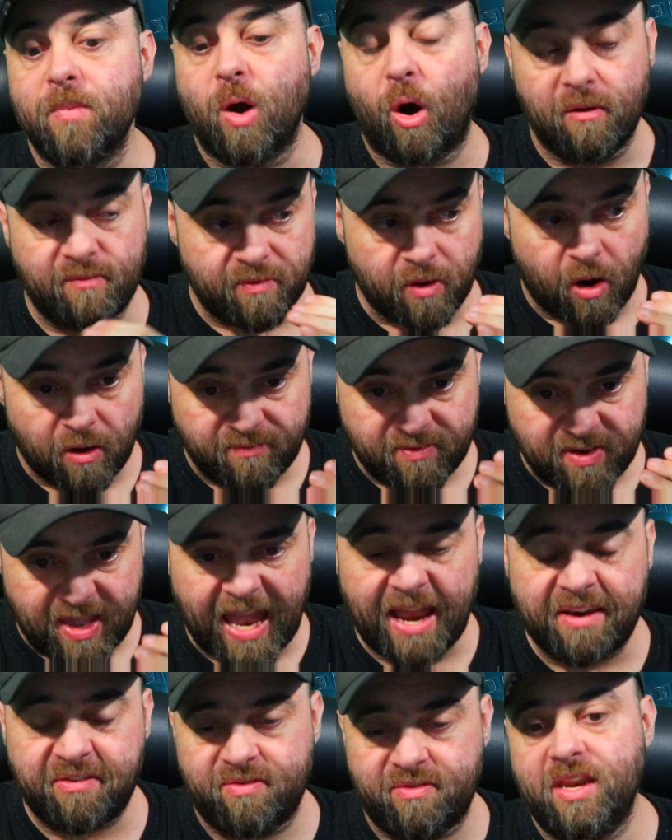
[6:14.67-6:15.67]
Of
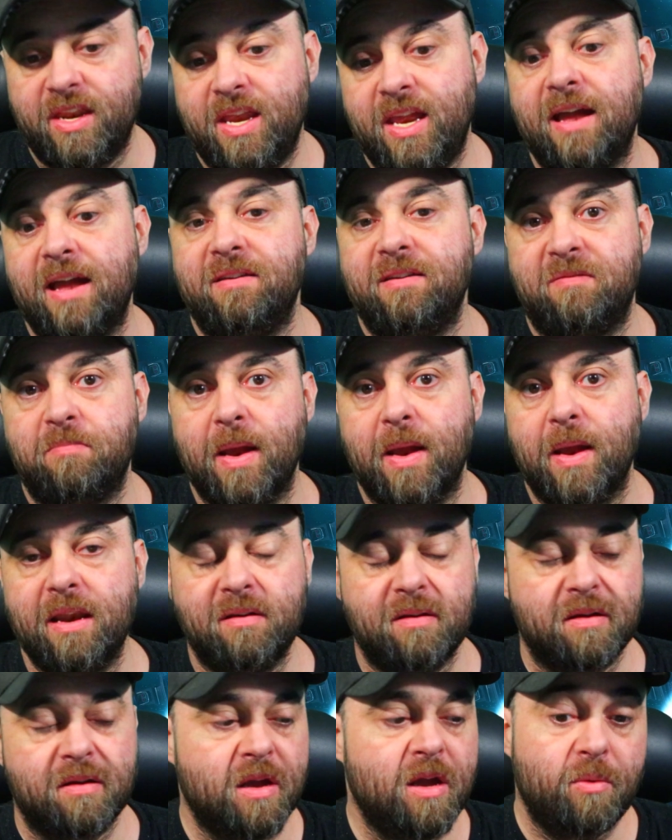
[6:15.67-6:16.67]
cash that he had to
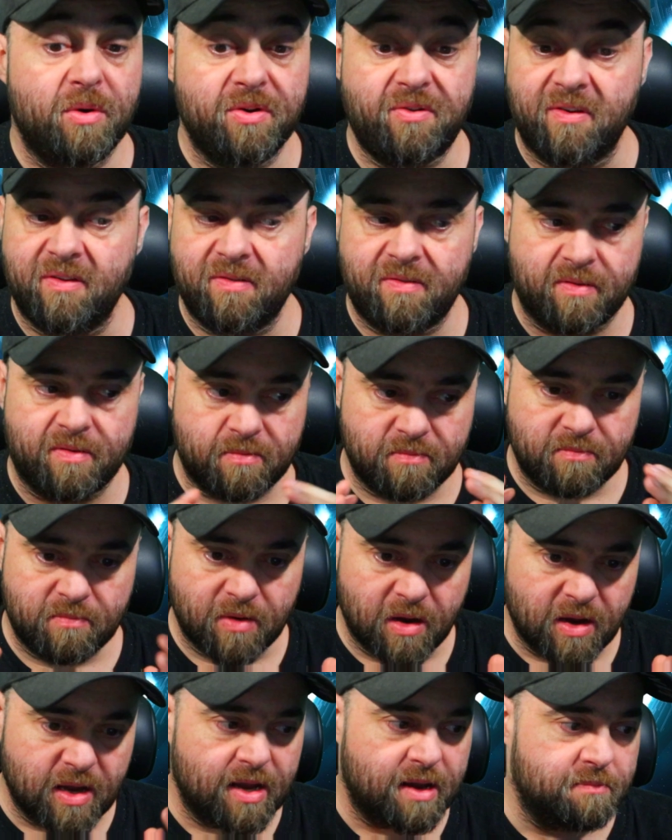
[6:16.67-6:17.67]
spend, which is
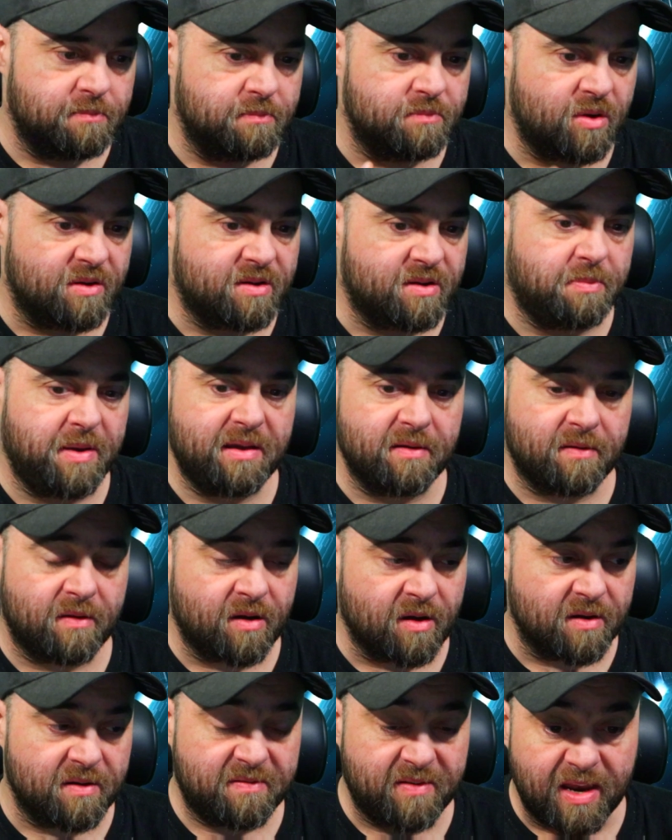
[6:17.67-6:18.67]
not to be
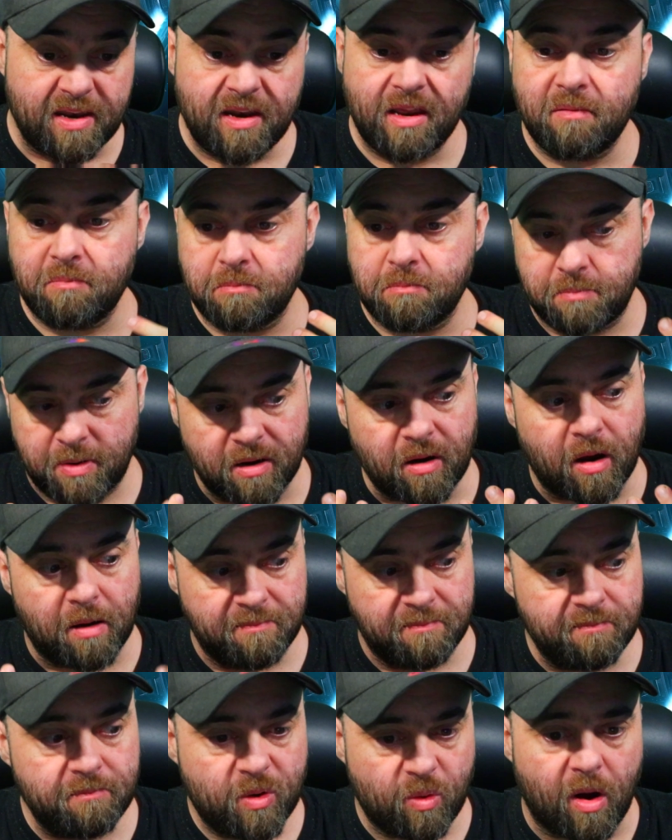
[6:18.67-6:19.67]
condescending, but
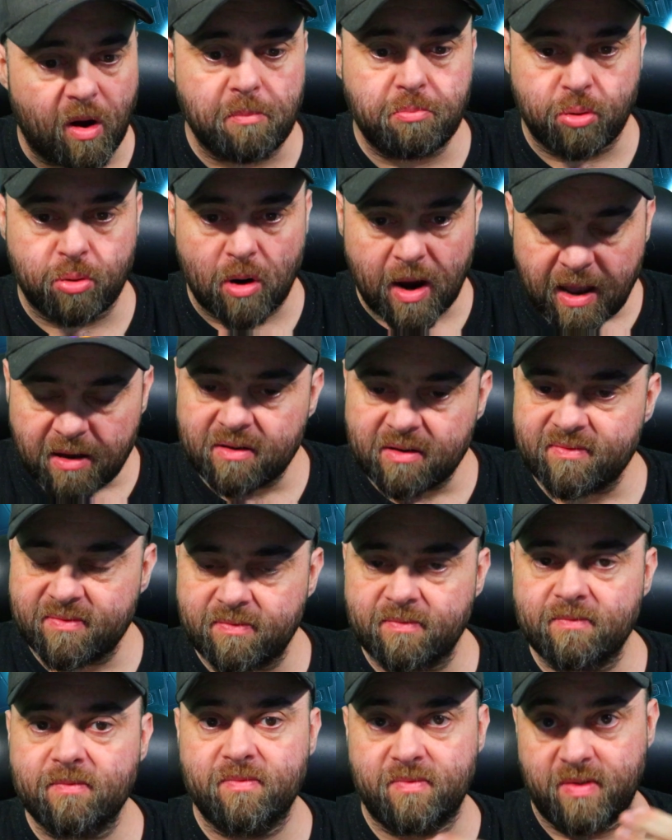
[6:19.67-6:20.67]
I'm quite proud of
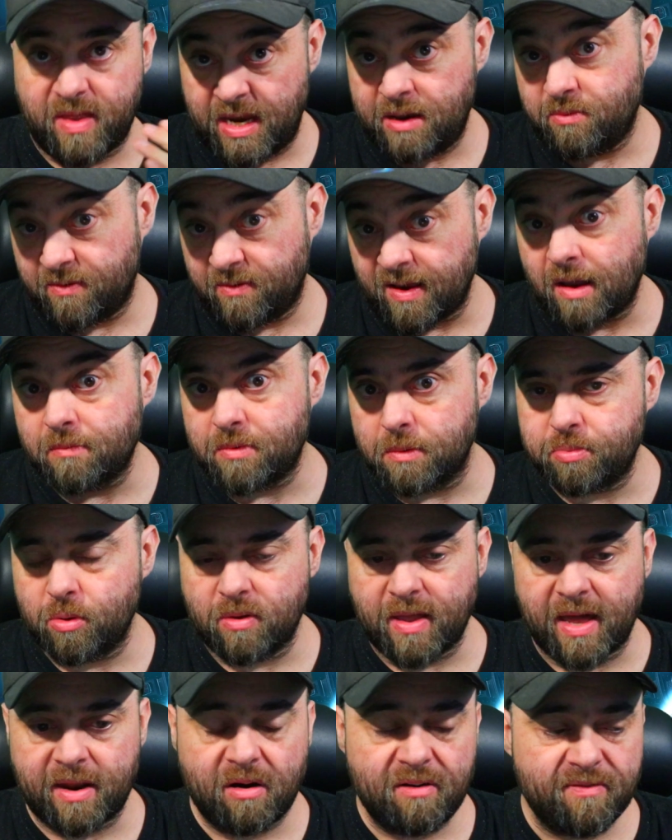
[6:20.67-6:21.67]
that he was able to pull
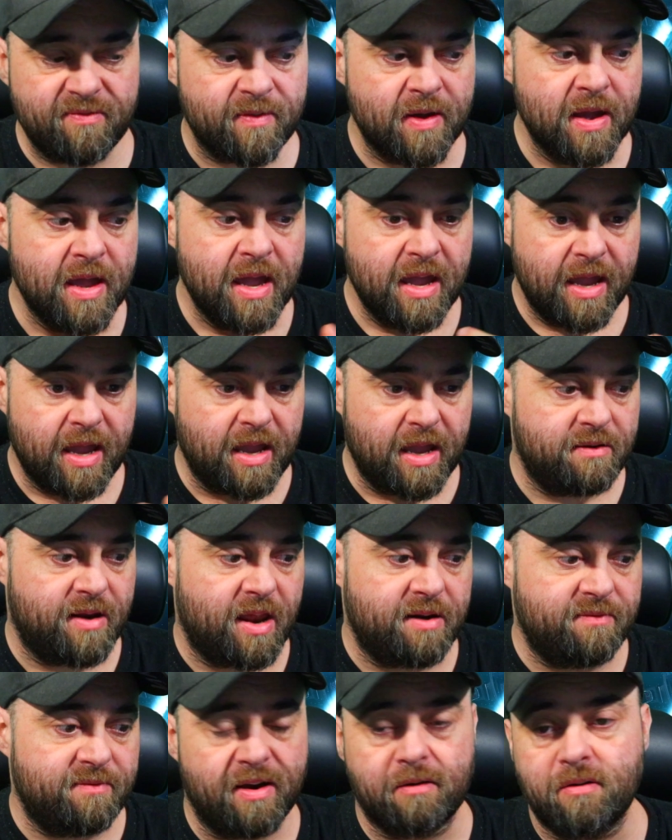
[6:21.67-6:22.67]
that off,
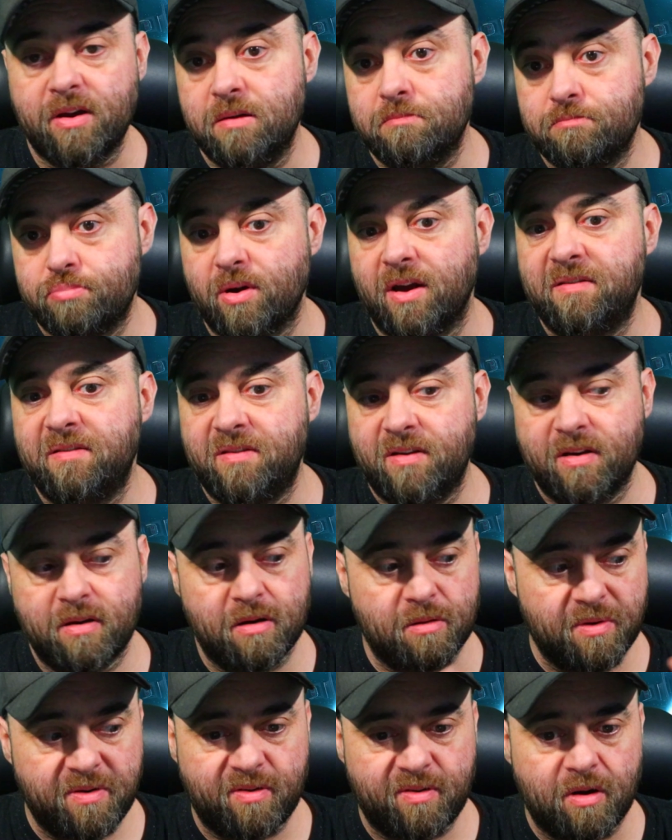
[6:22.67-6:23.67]
and very impressed, and I
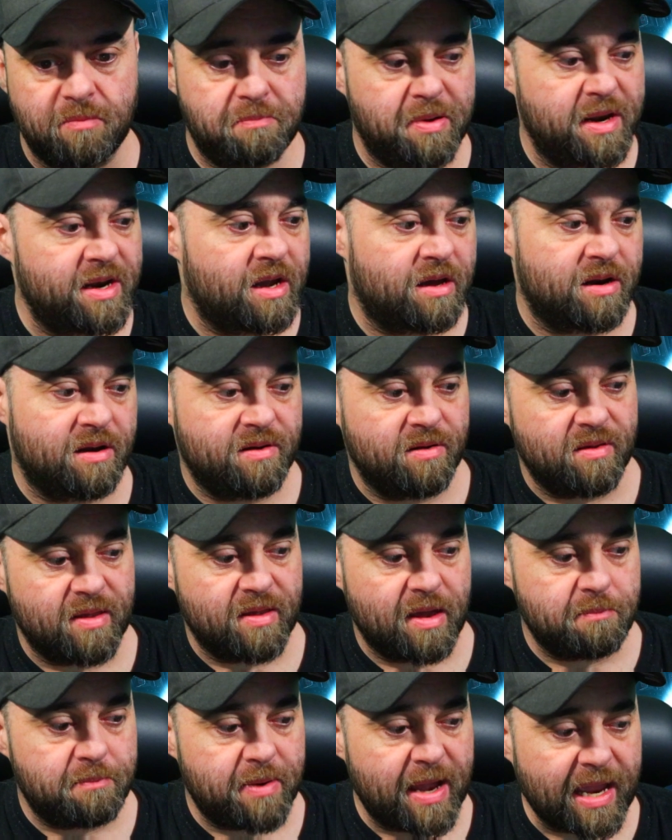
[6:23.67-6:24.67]
wish I'd been able to do
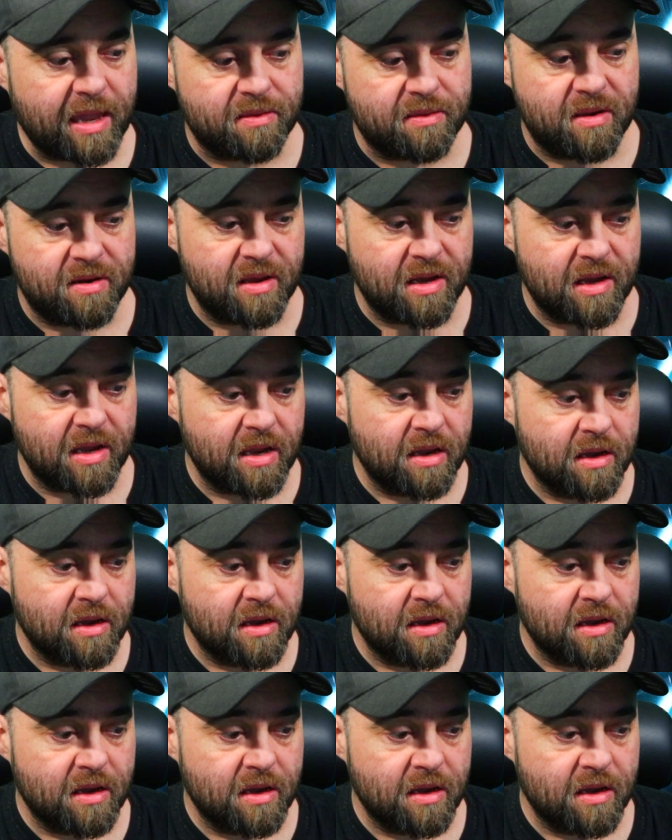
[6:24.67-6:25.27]
that back in the day.